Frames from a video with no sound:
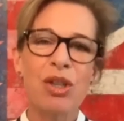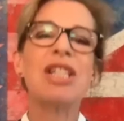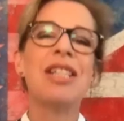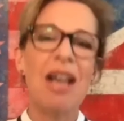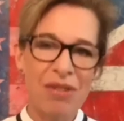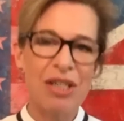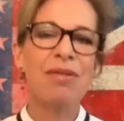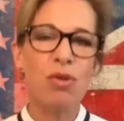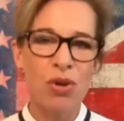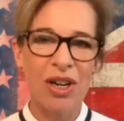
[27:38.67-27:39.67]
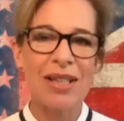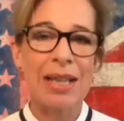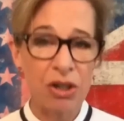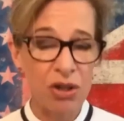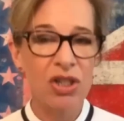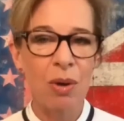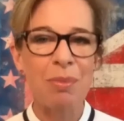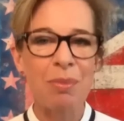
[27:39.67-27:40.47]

conservative organizations. So I'm